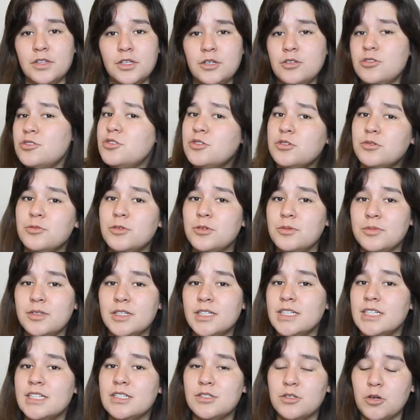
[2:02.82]
the YouTube
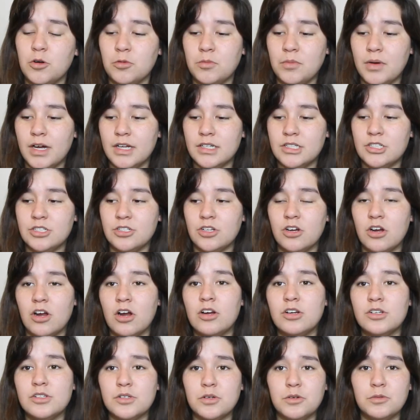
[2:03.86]
community so much. There
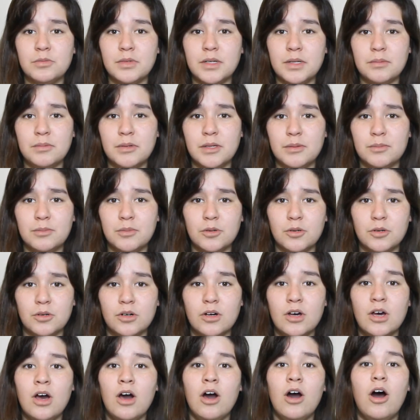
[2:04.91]
are so many
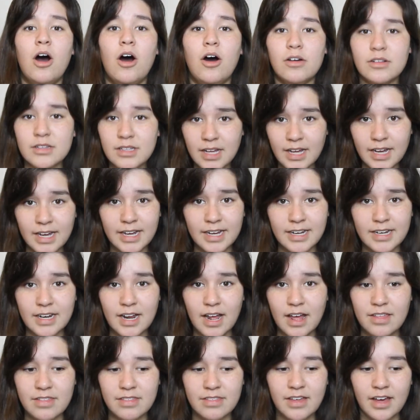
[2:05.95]
people
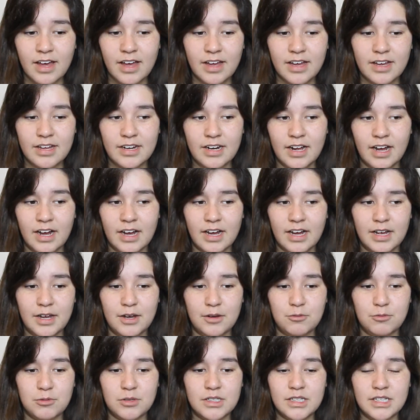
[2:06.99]
online that I
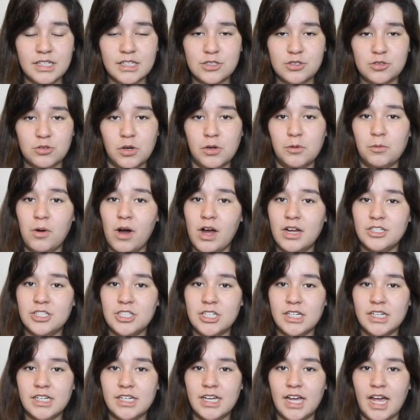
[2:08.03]
really enjoy
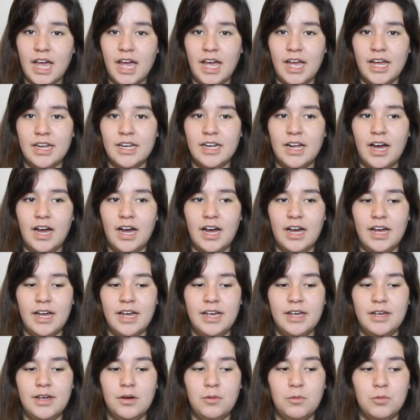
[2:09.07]
watching, and
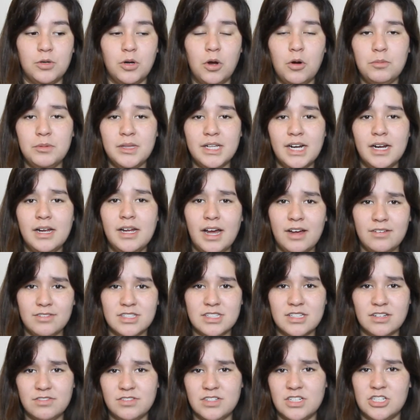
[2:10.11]
I would hope that I have
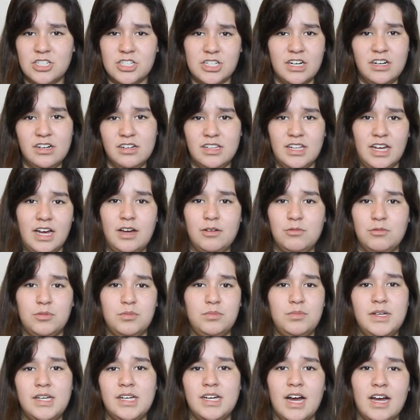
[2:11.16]
stuff to share that
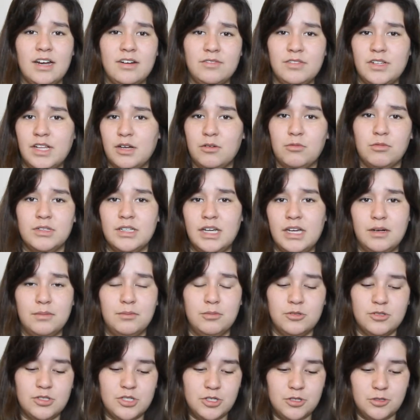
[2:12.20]
would be kind of like
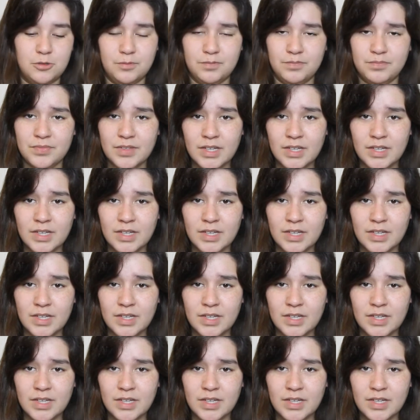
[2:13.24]
relatable too.